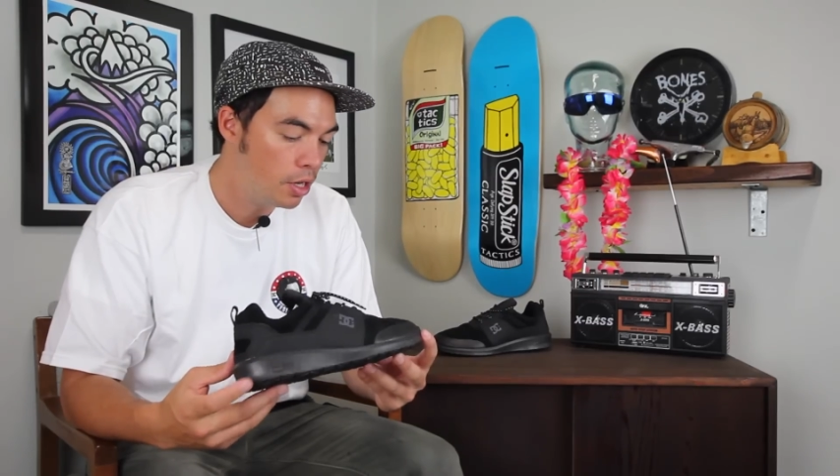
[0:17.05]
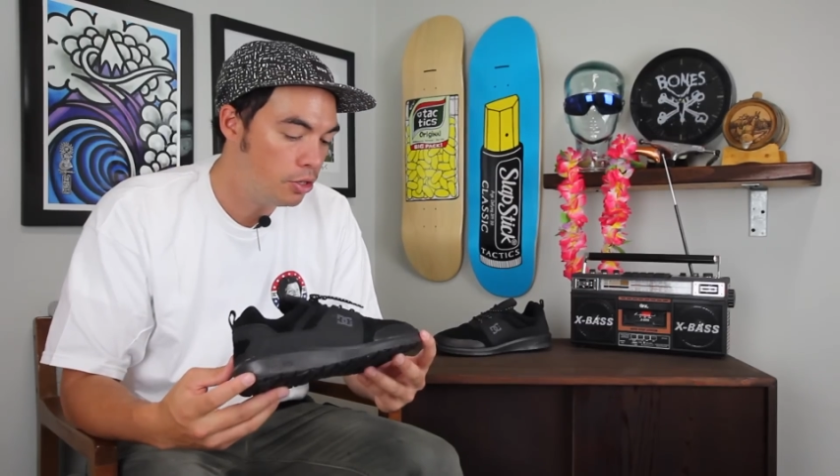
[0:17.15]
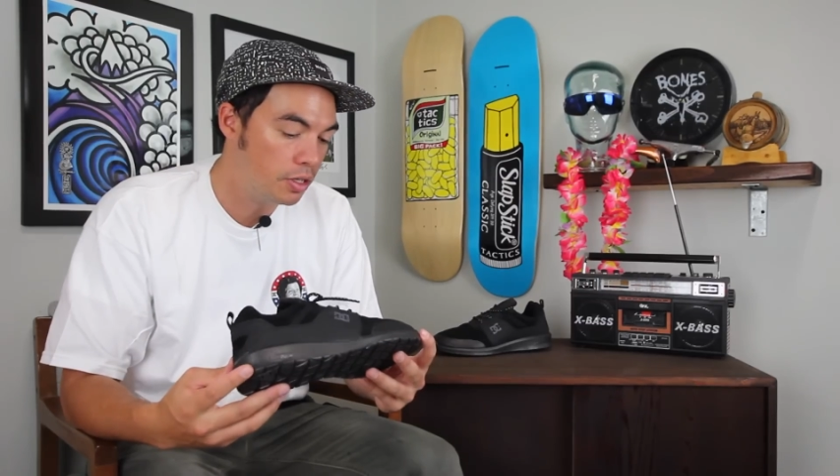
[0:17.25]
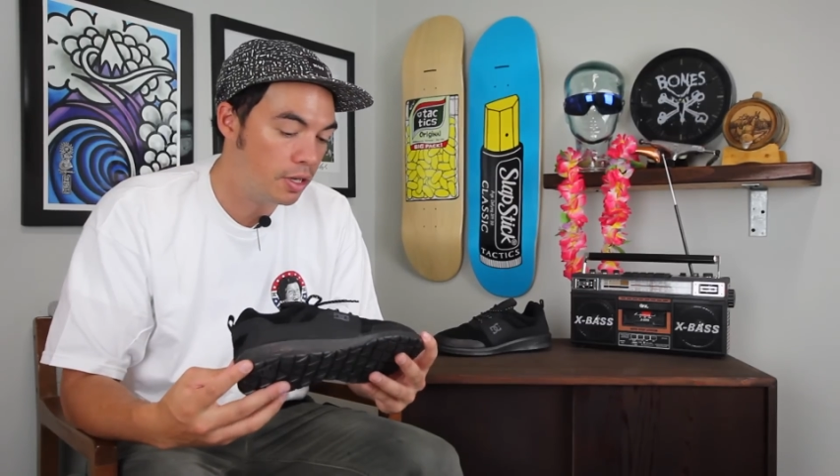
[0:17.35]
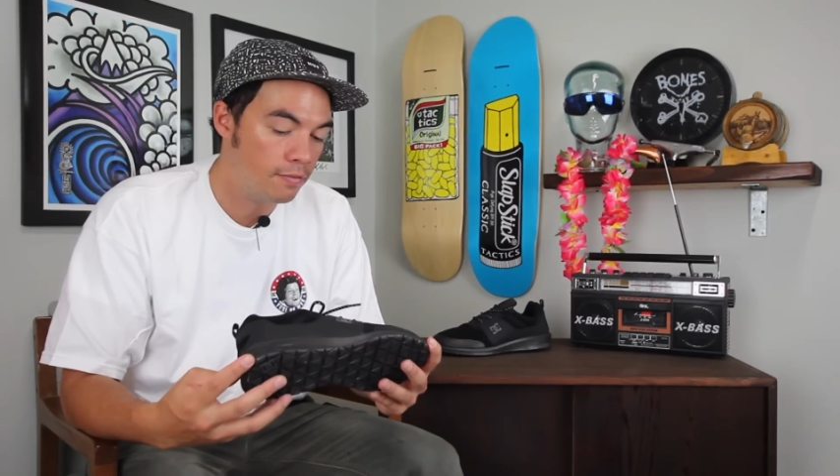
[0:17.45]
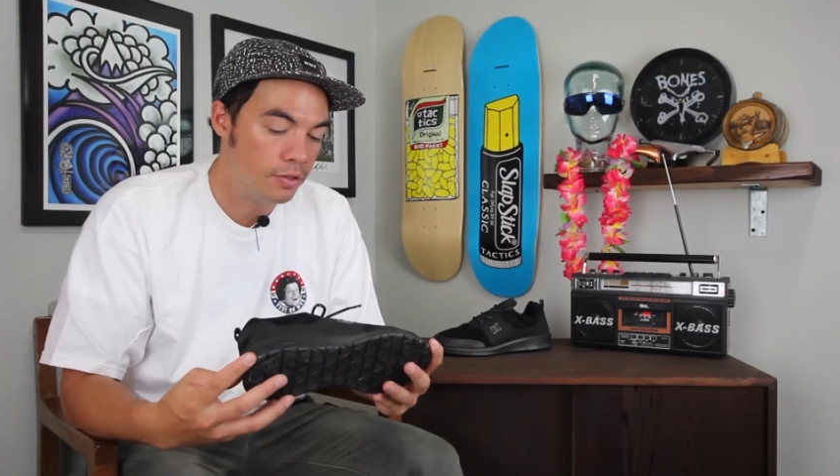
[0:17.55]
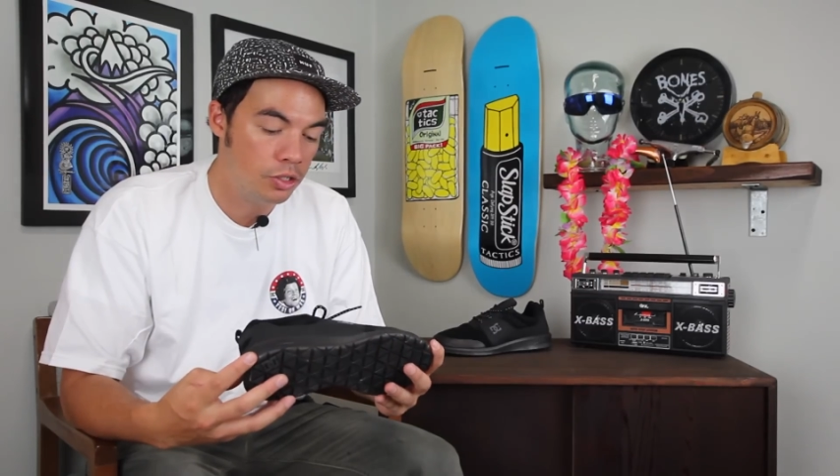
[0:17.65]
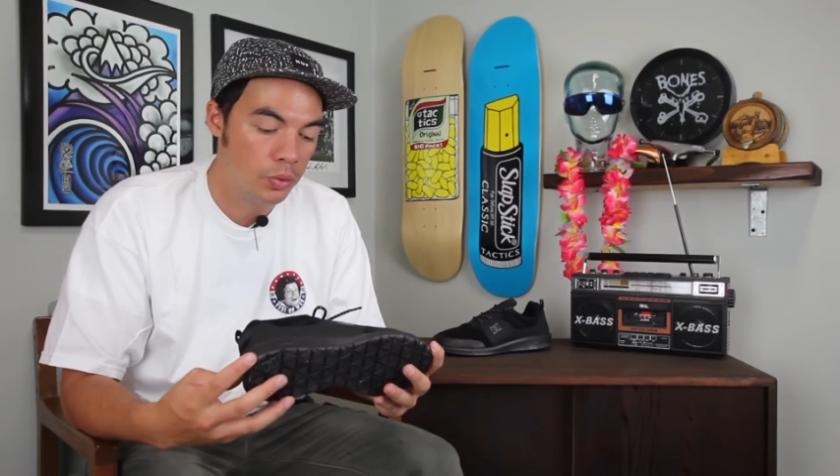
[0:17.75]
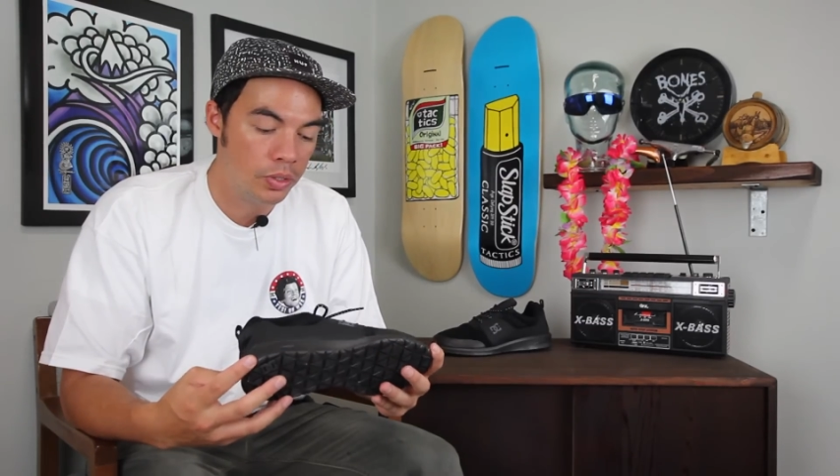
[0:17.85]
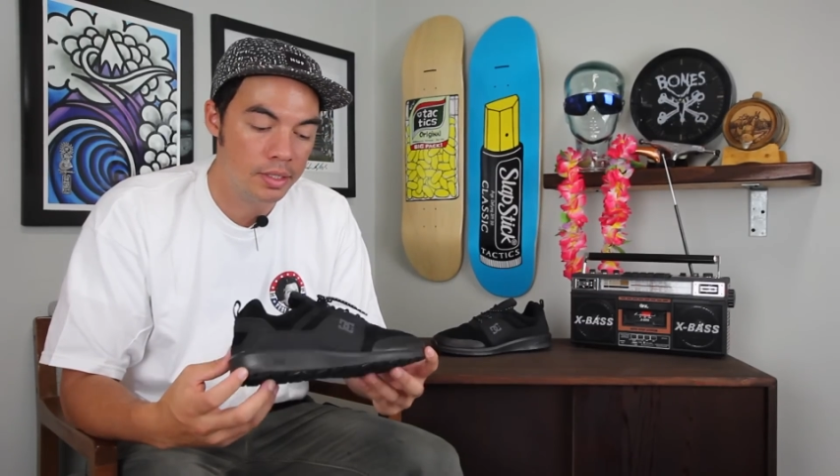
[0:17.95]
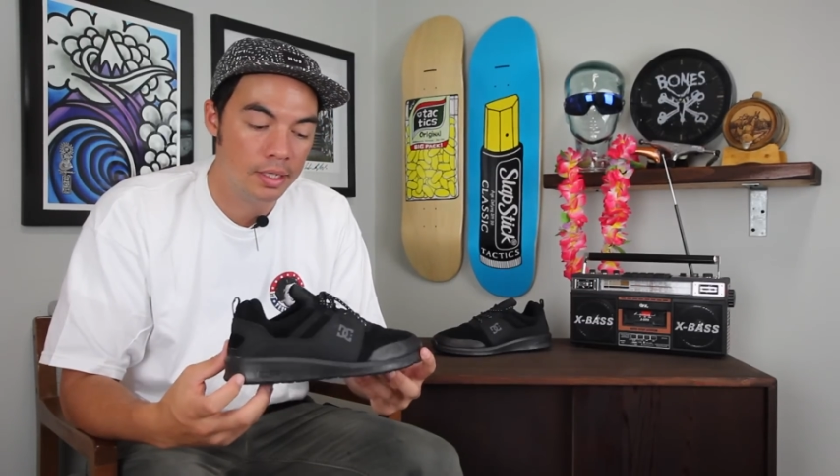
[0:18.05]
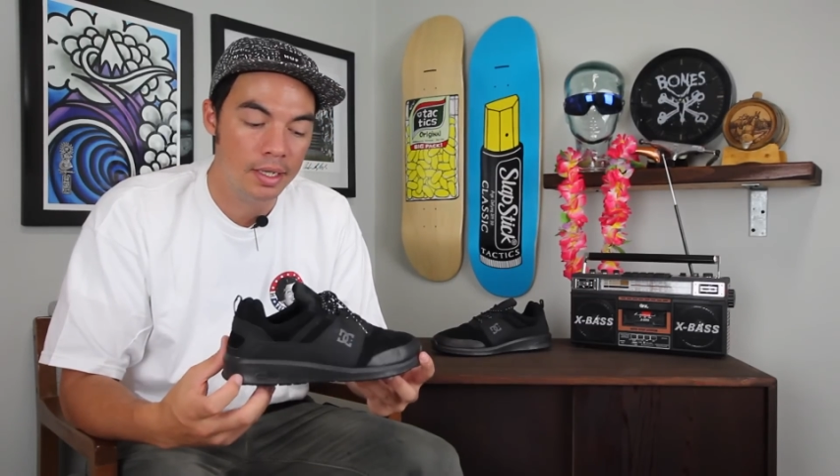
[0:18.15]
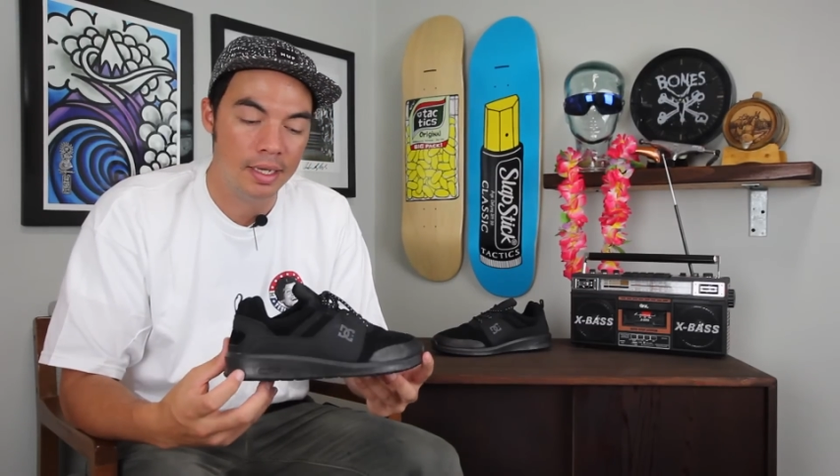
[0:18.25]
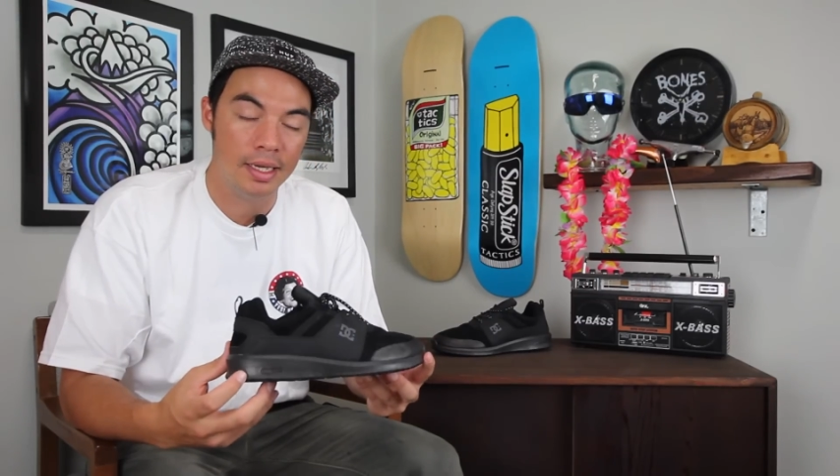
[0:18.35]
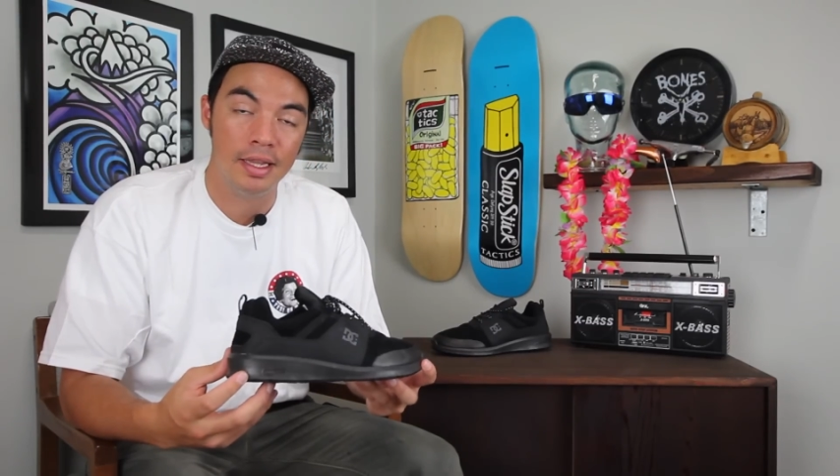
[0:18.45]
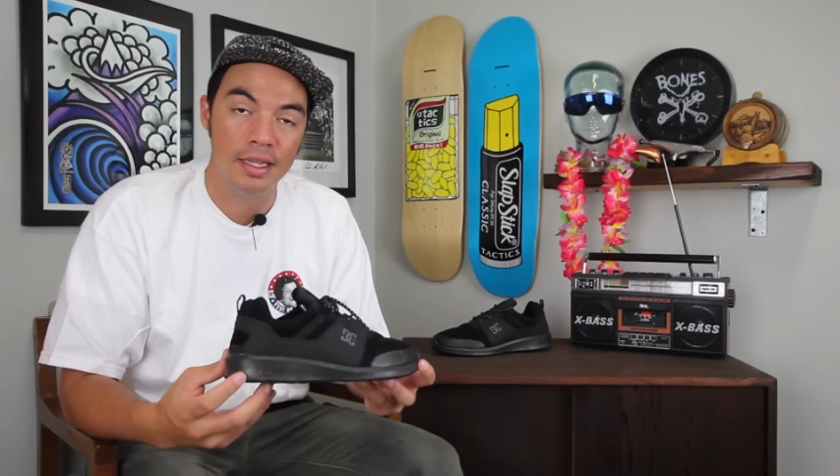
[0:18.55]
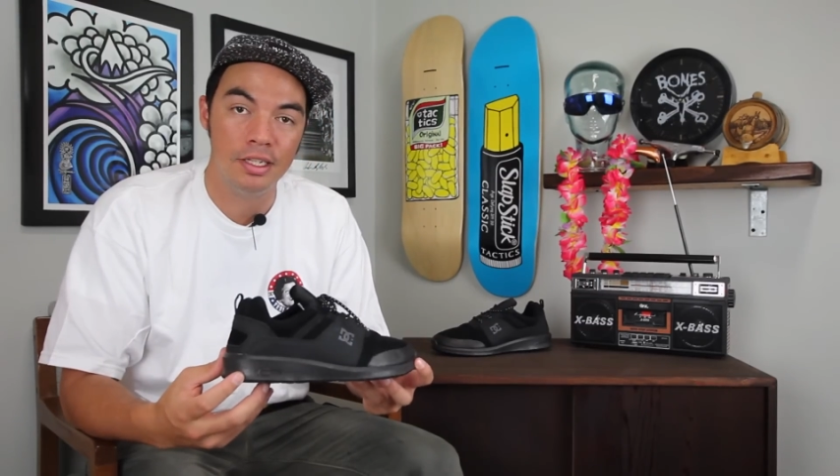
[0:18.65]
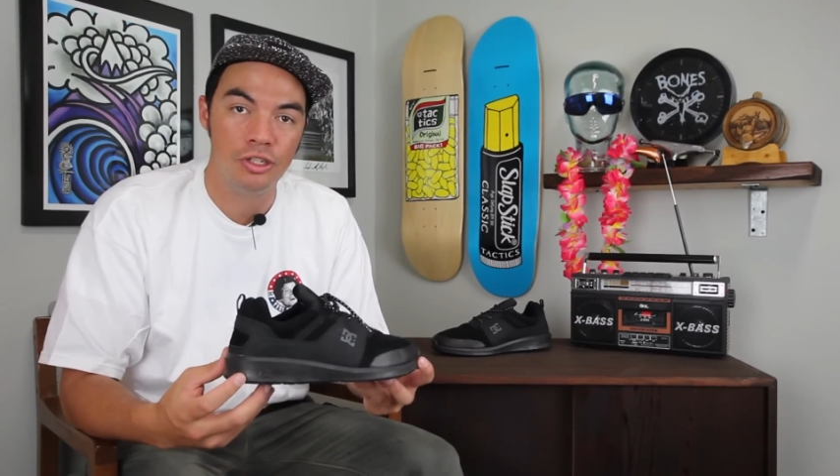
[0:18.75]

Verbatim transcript: you could definitely do it in these